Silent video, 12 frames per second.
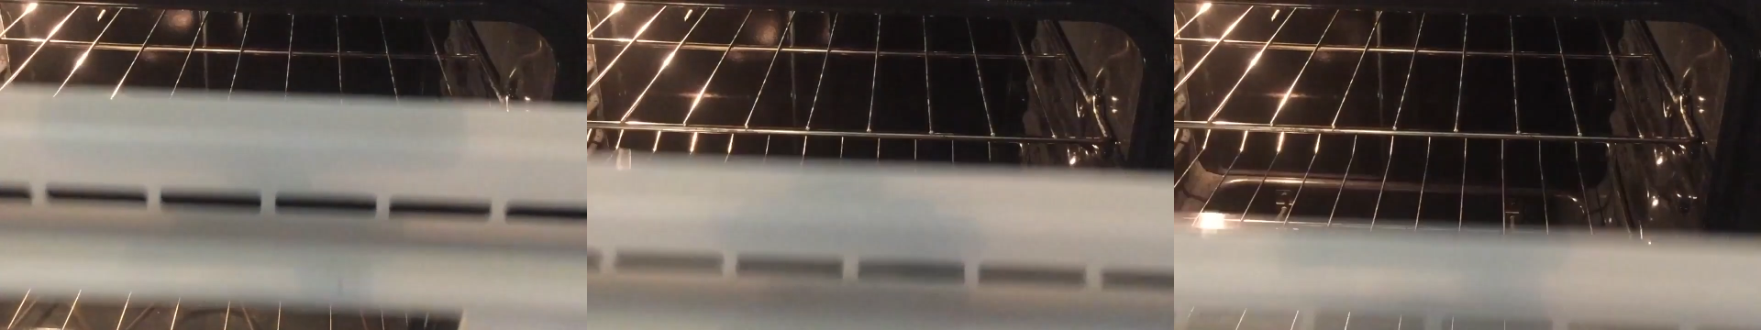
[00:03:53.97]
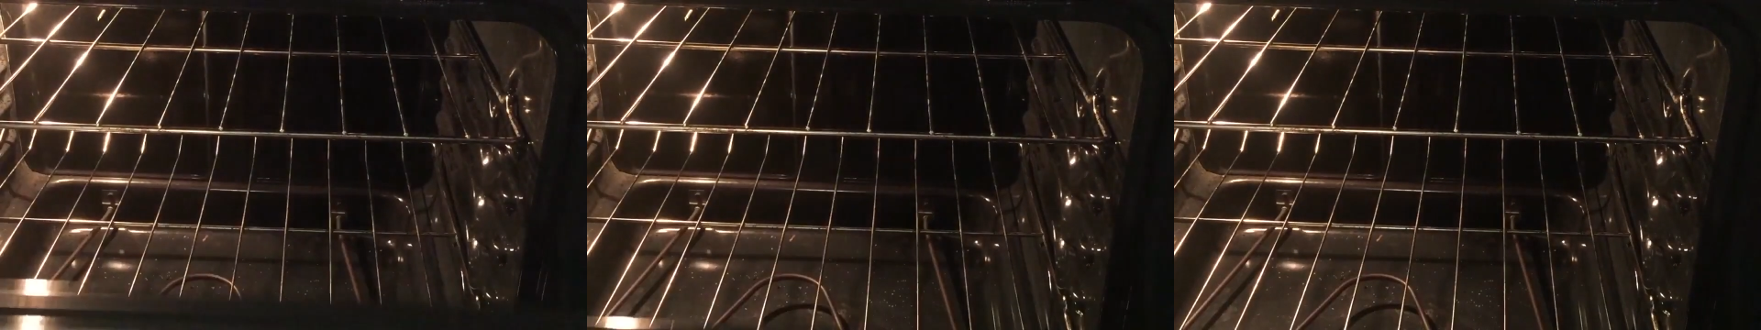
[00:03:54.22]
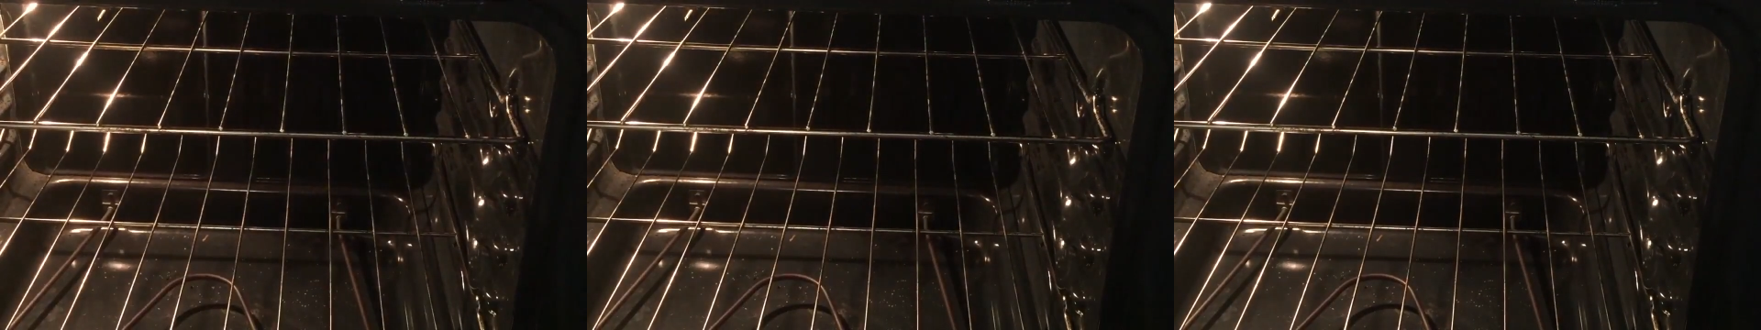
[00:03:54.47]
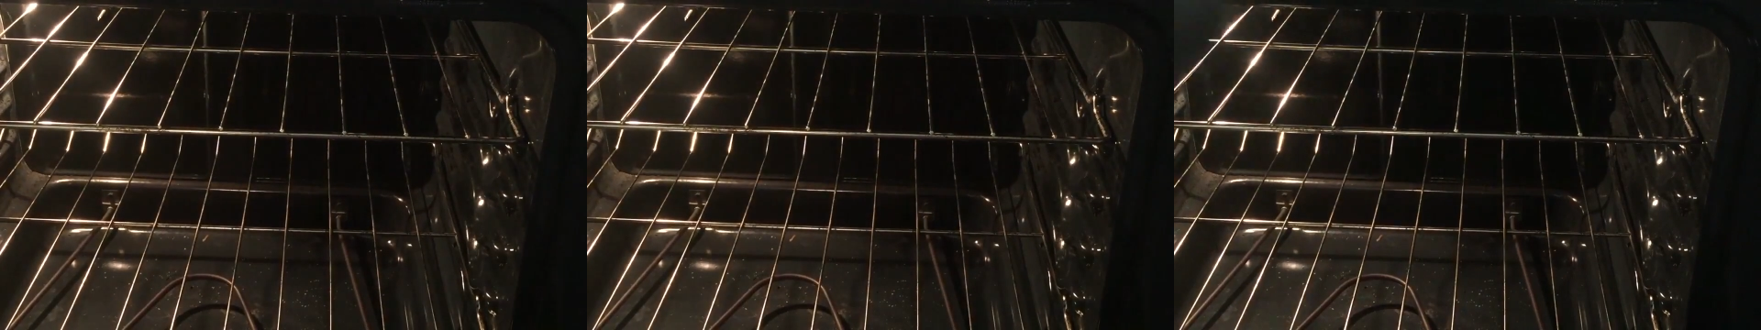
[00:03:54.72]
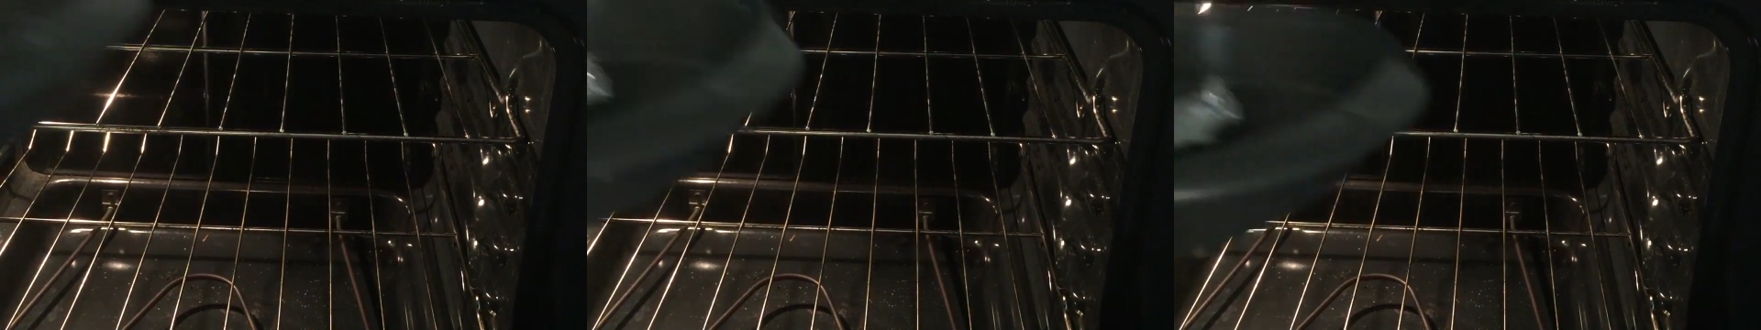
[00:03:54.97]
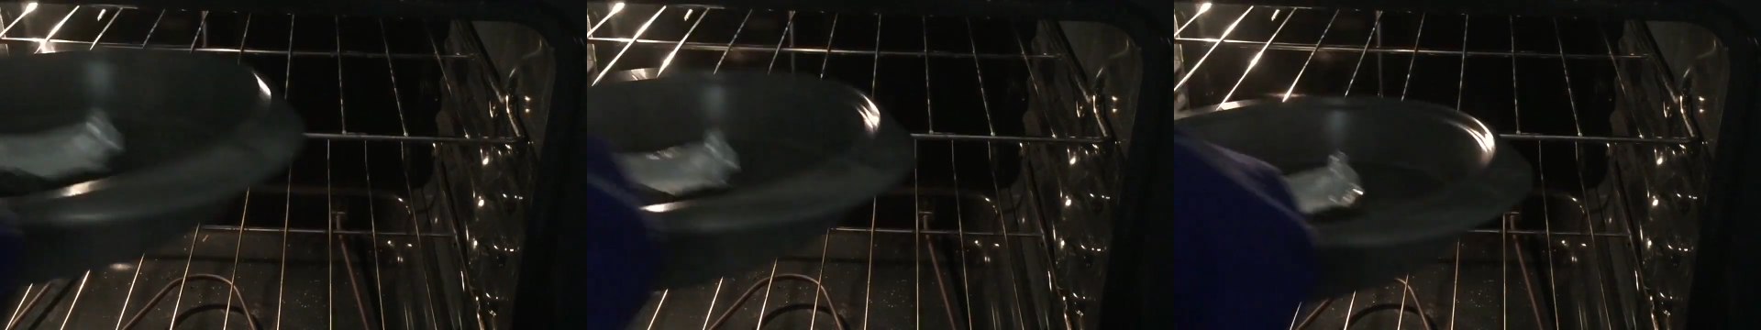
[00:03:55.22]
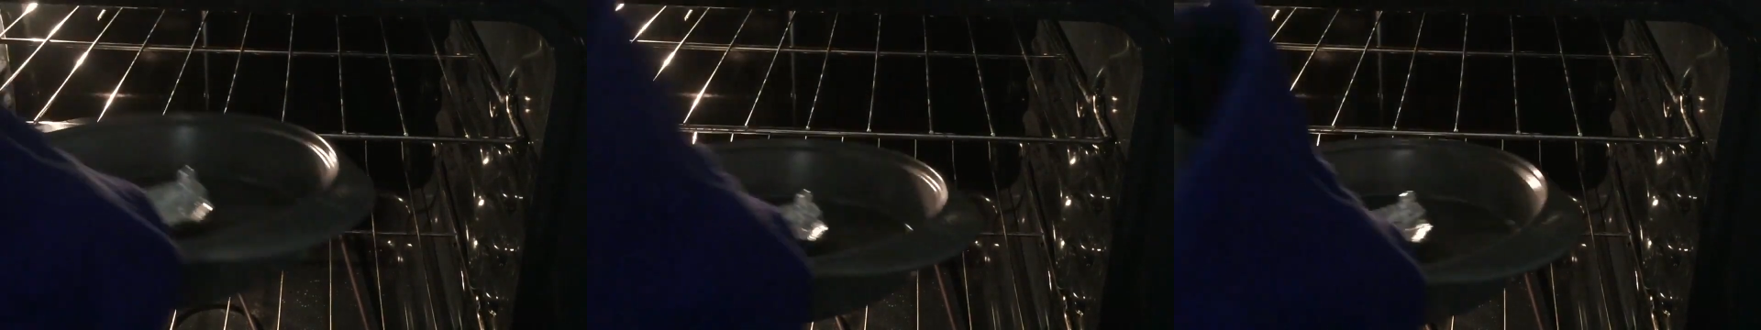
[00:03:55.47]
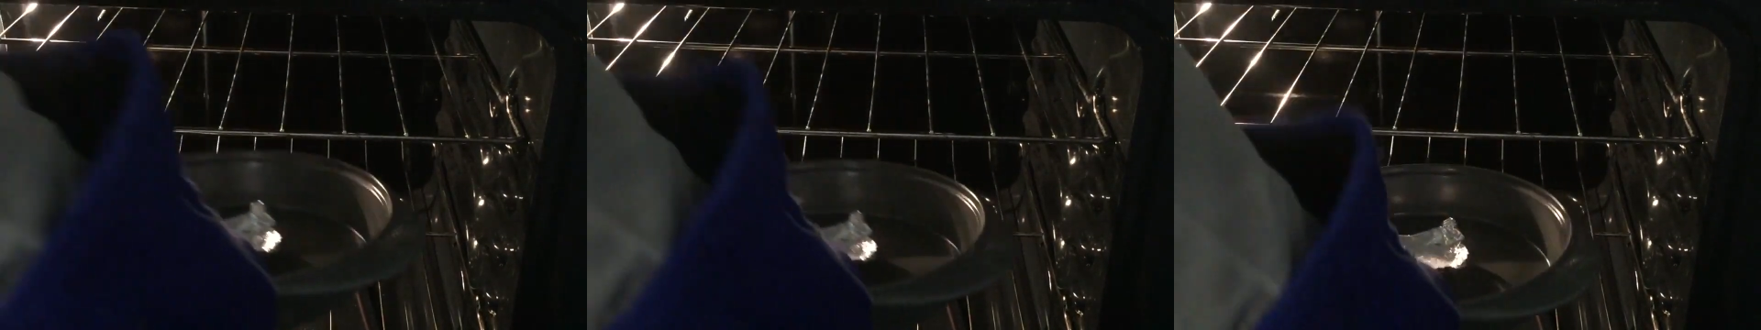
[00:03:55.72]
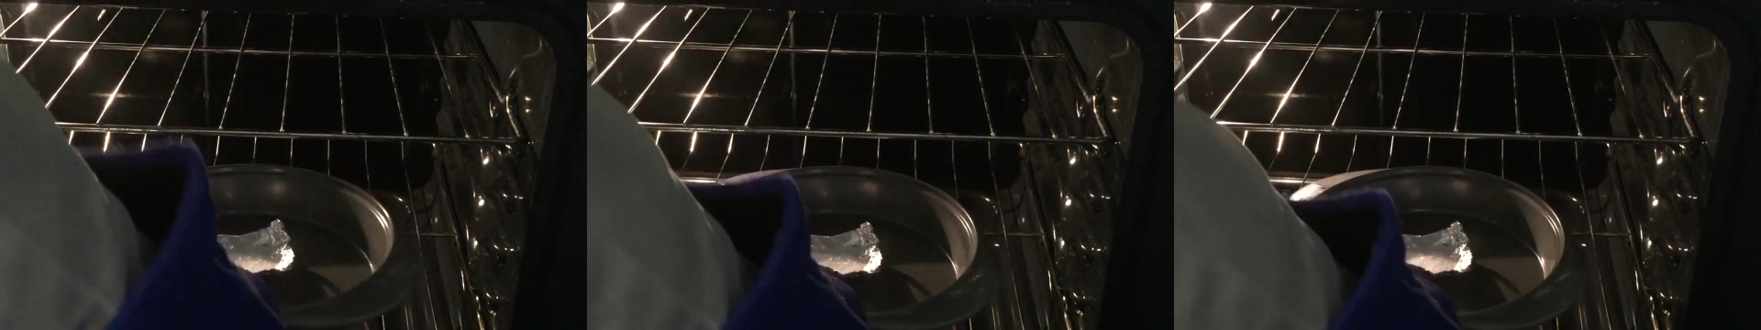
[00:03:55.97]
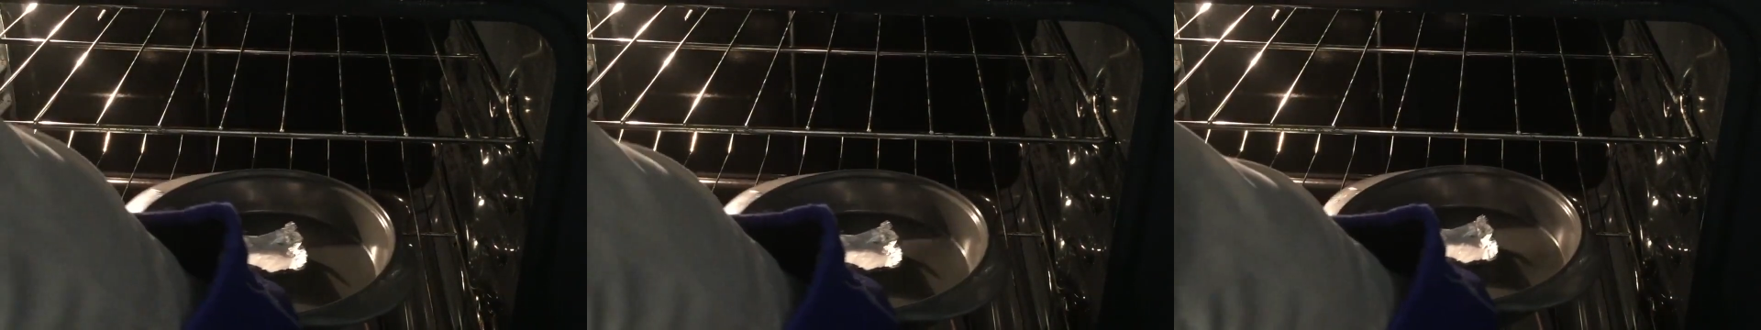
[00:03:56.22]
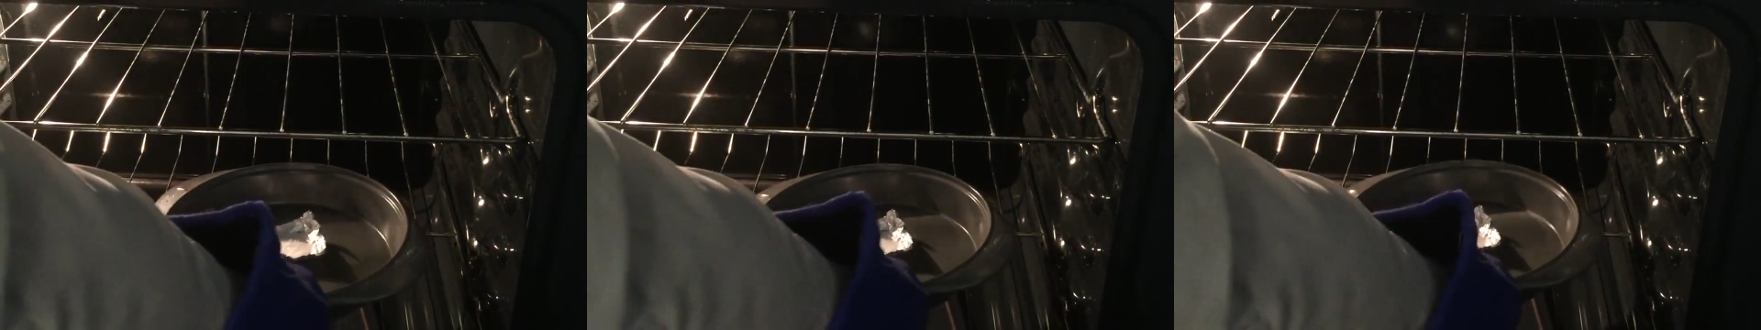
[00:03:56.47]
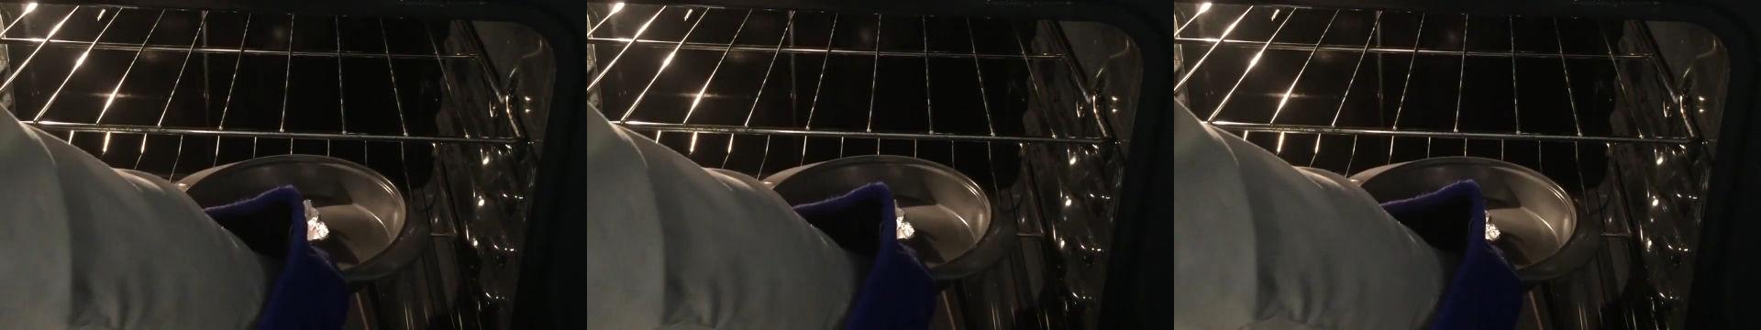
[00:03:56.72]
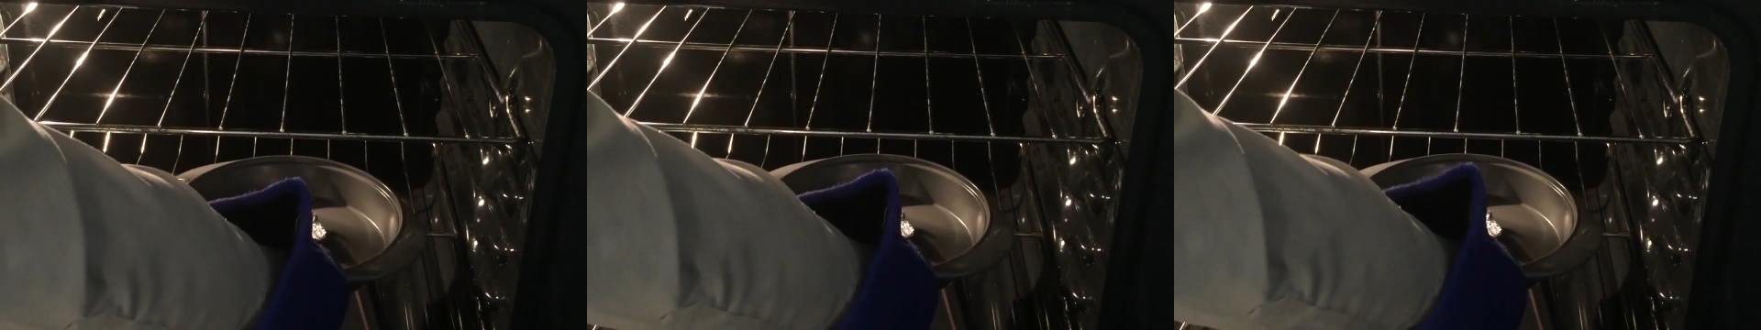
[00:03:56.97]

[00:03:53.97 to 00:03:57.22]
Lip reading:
No face is visible, so there are no lips to read.